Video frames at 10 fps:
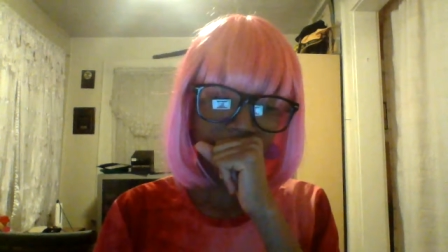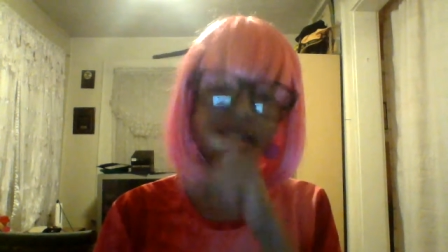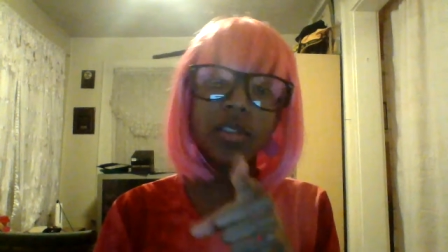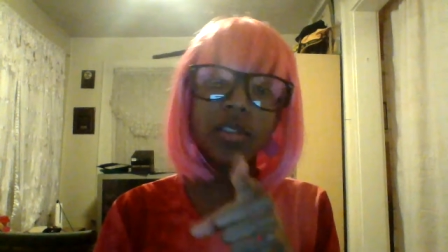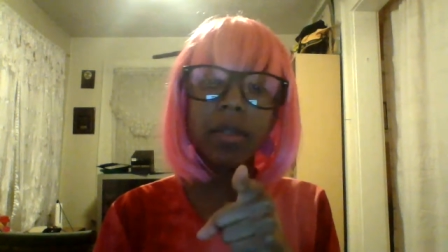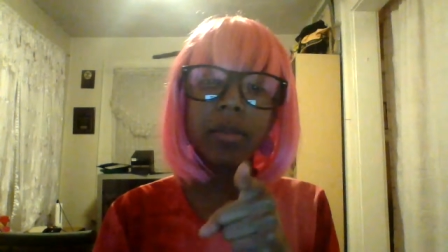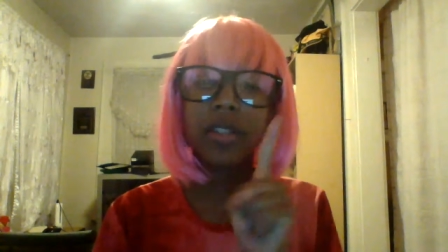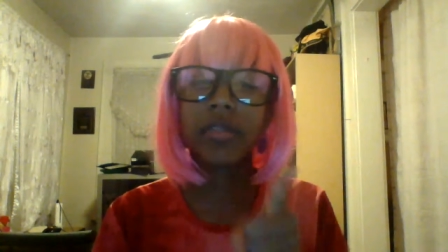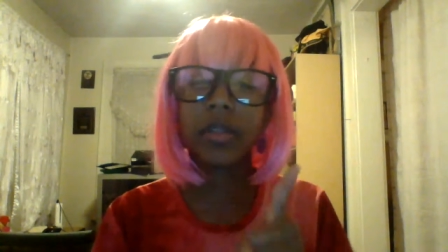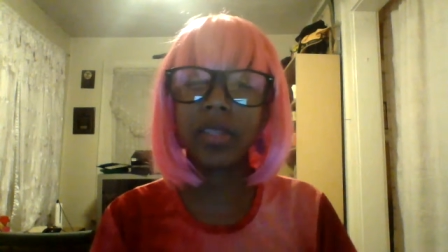and so that maybe
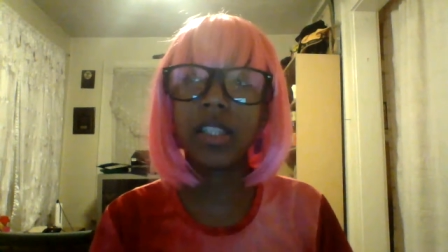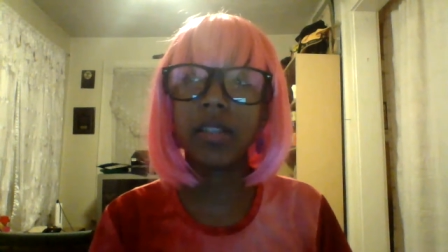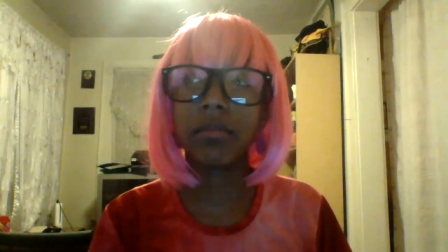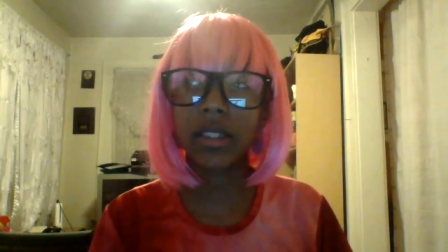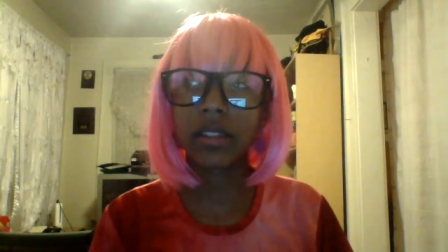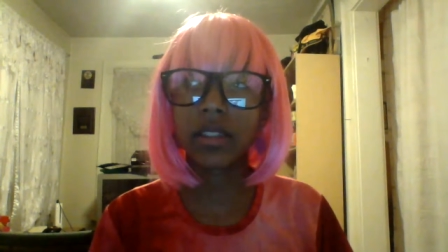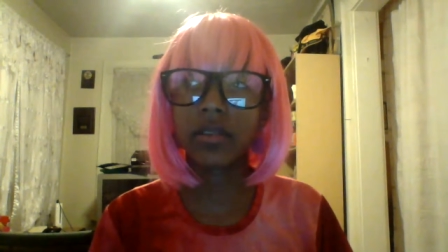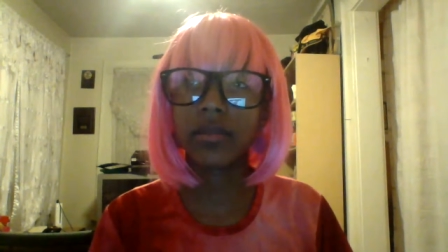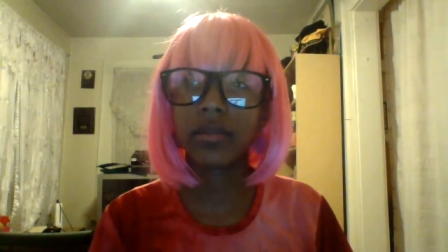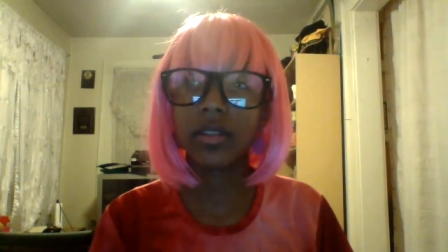I don't repeat
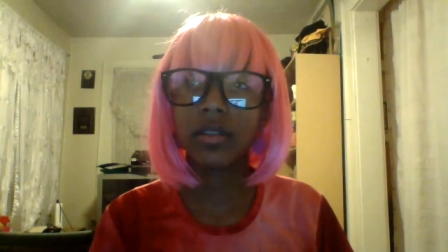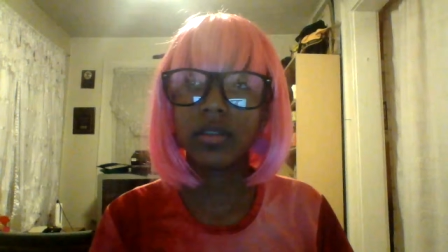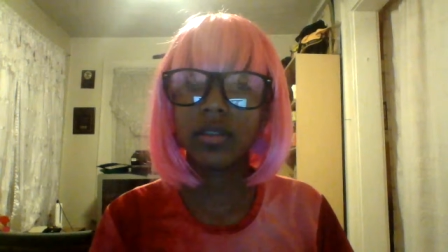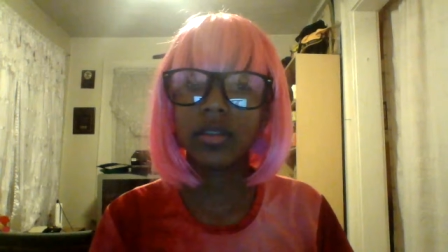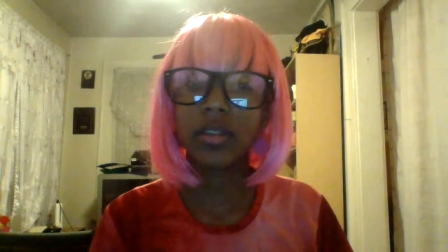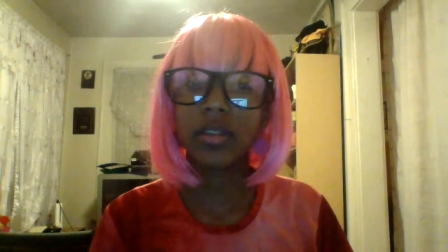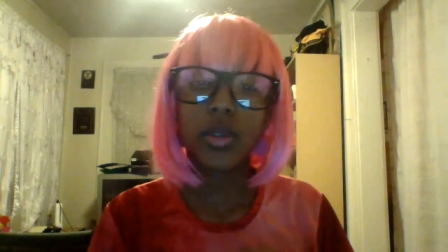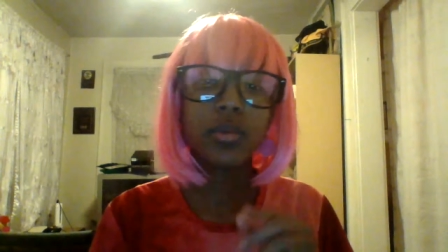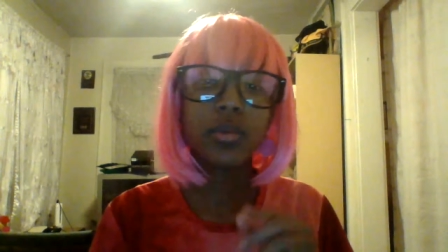myself. Ooh,